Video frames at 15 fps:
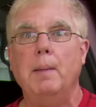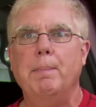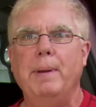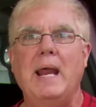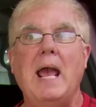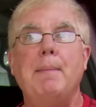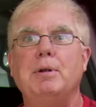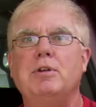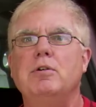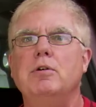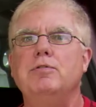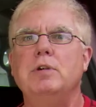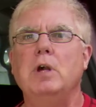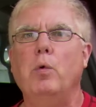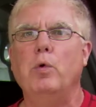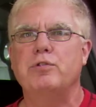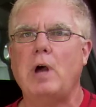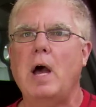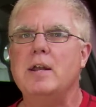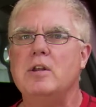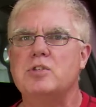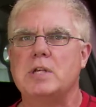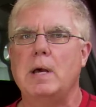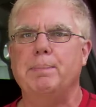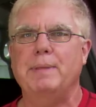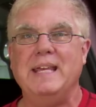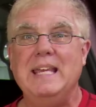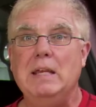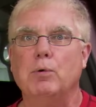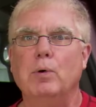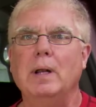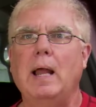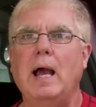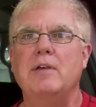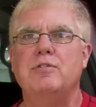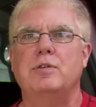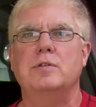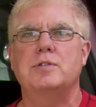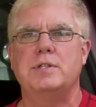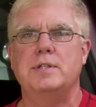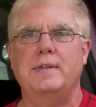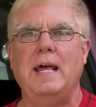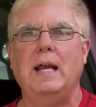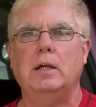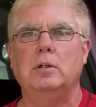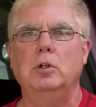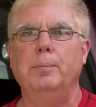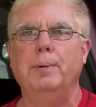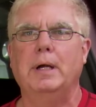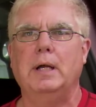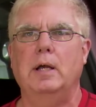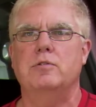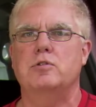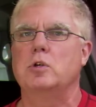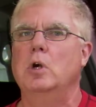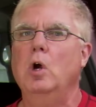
But Amatuzio was onto something. He realized that synthetic lubricants